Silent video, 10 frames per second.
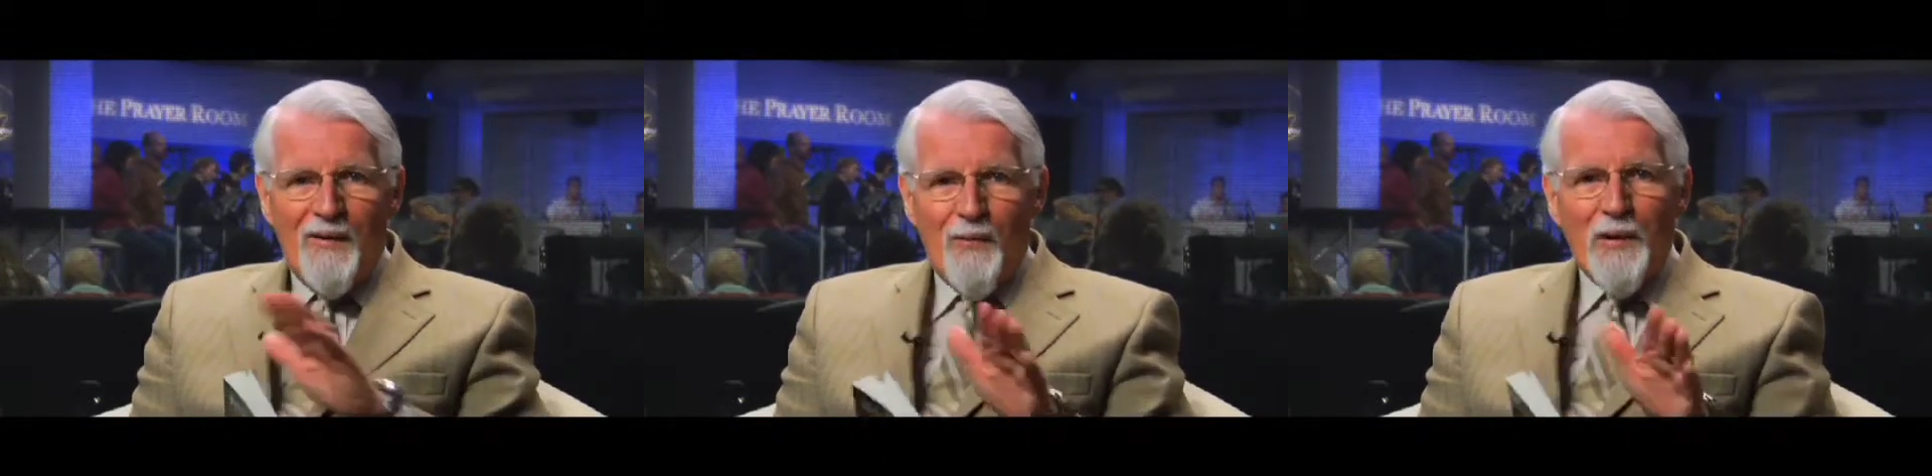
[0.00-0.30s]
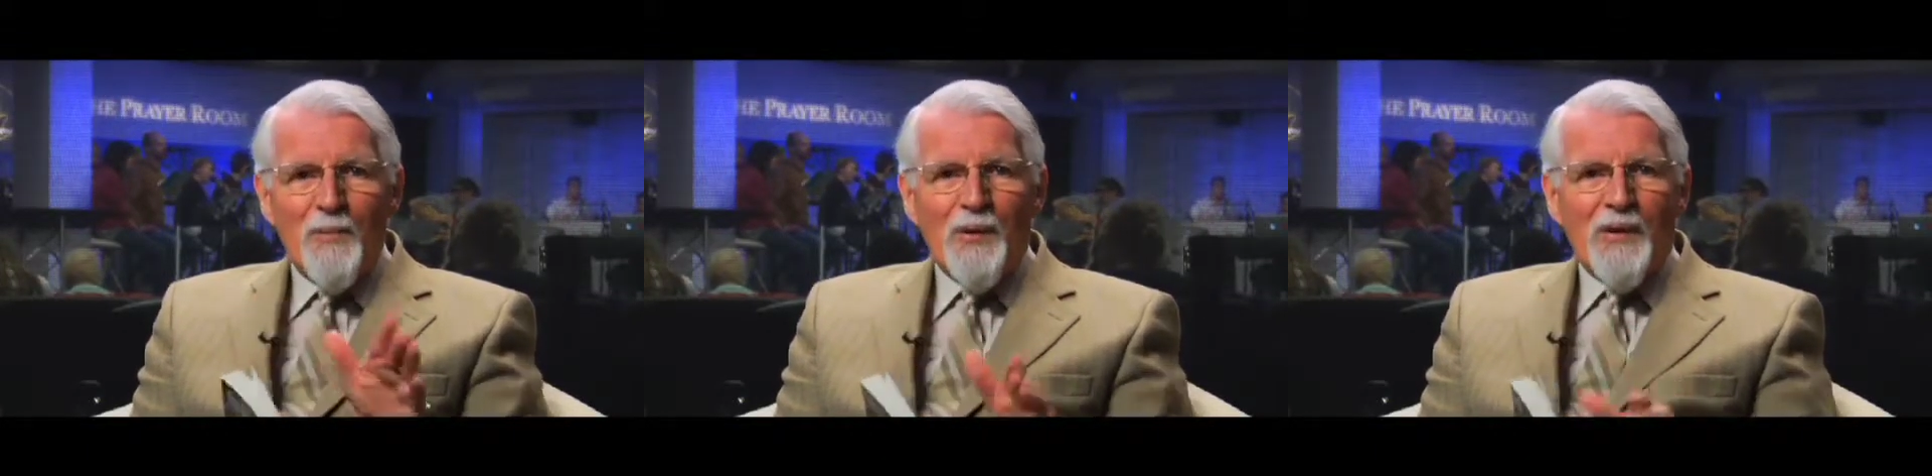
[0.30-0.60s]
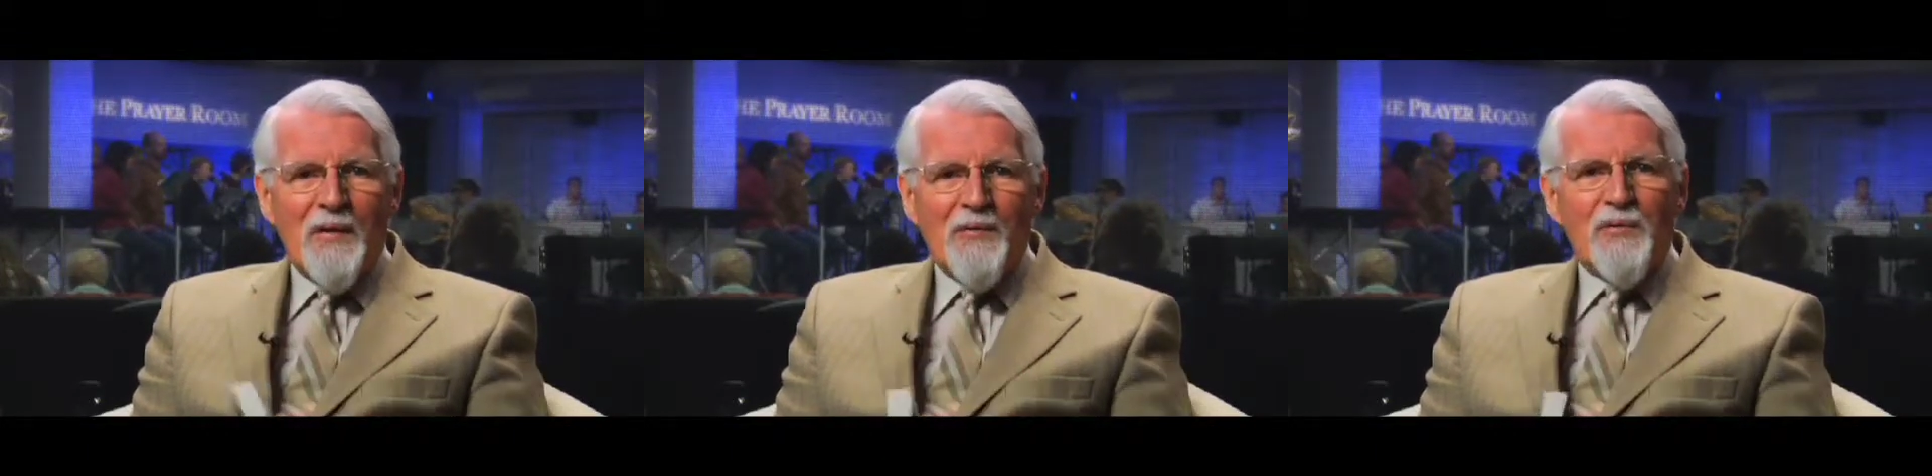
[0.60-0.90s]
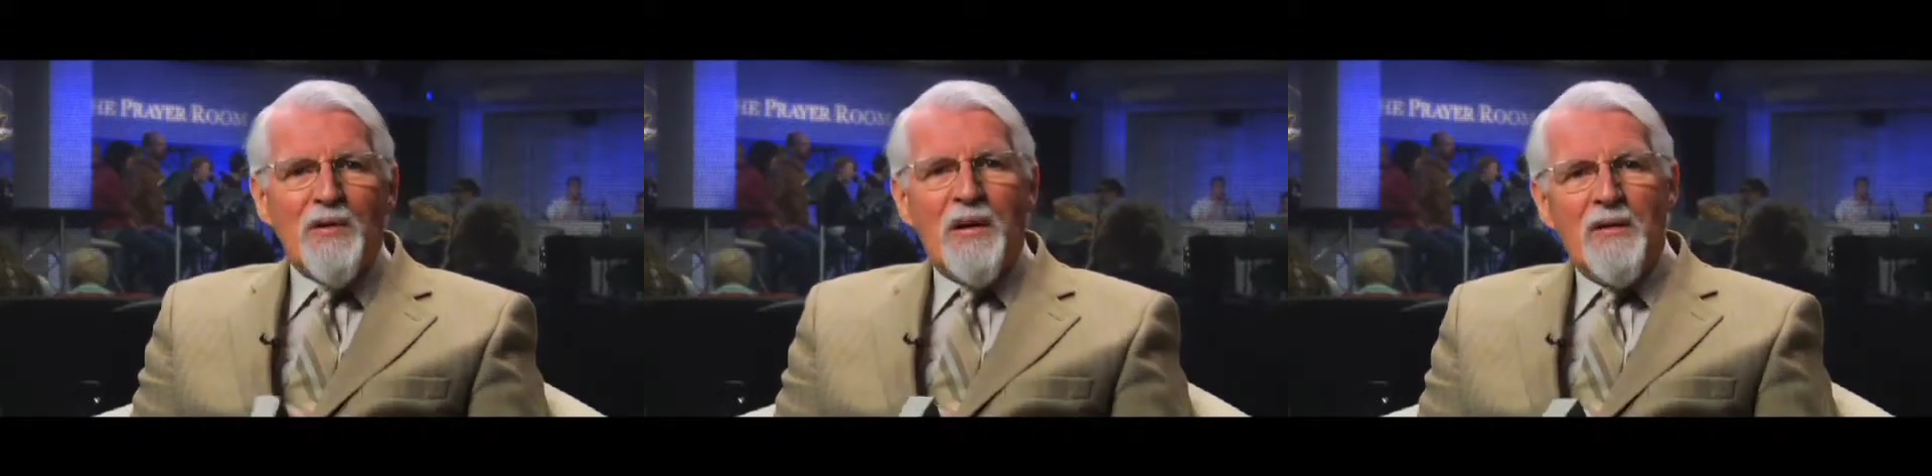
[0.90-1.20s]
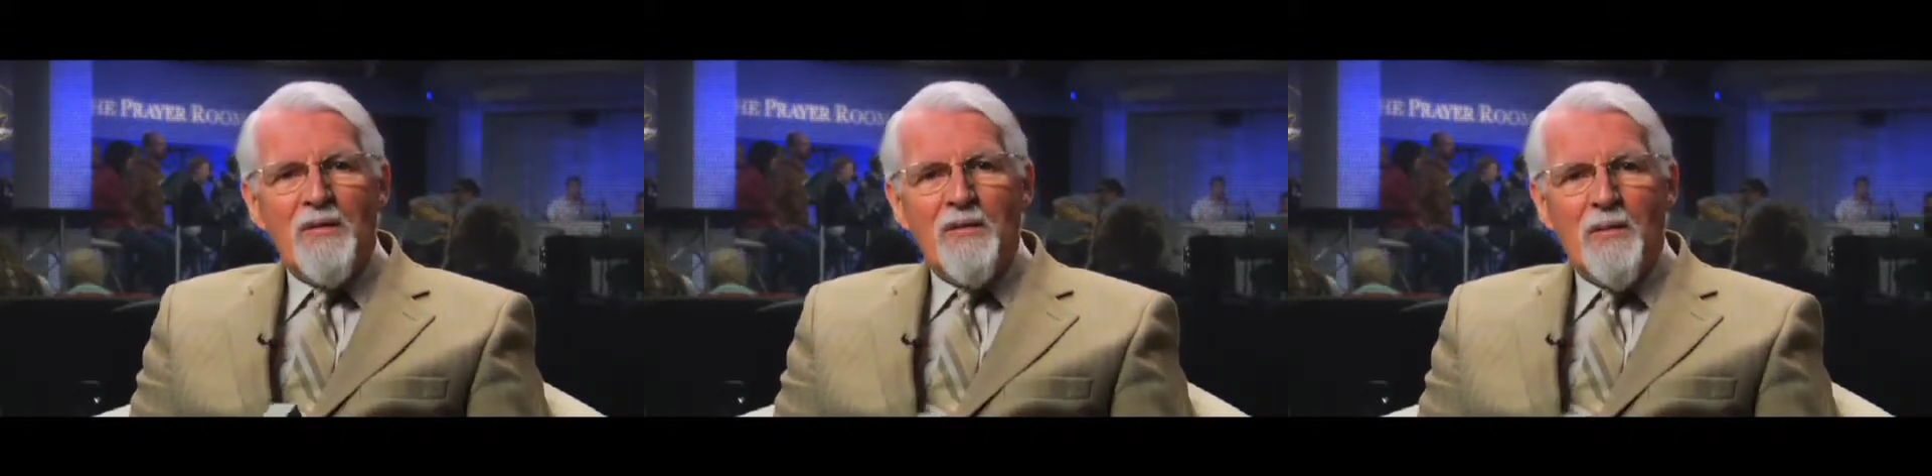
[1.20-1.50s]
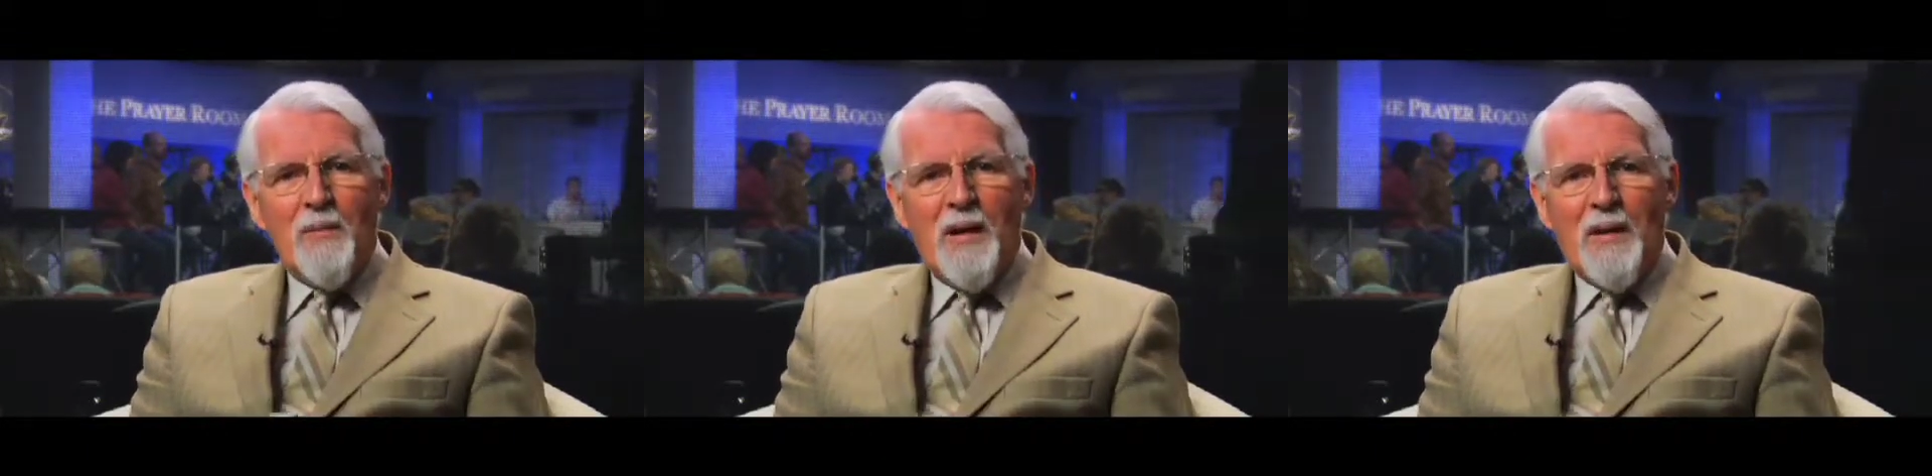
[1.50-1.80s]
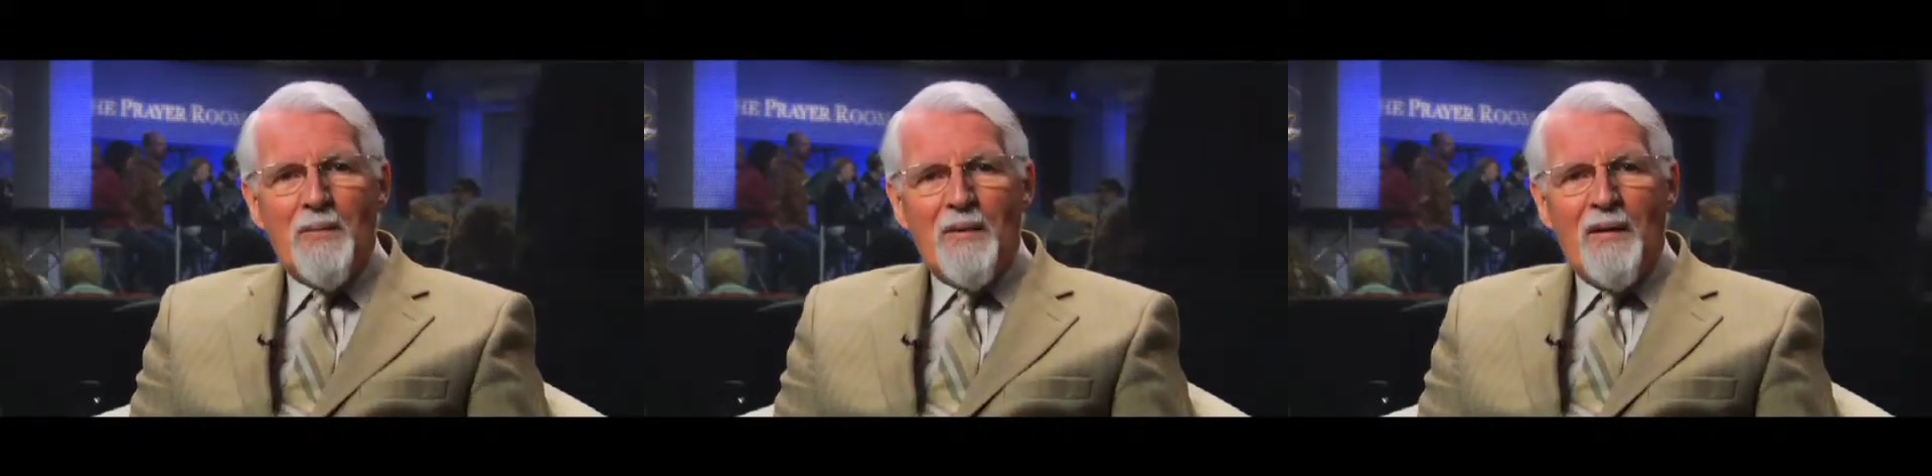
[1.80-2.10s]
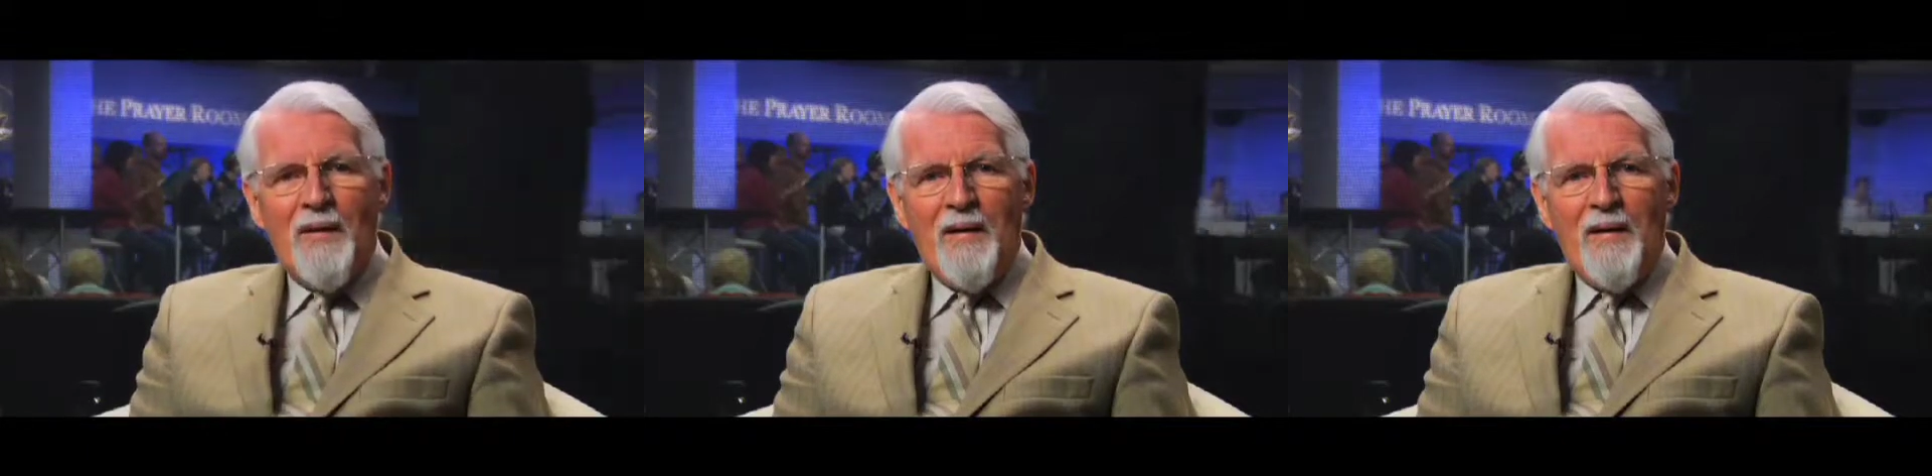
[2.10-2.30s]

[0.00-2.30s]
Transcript: one book after another of the Bible.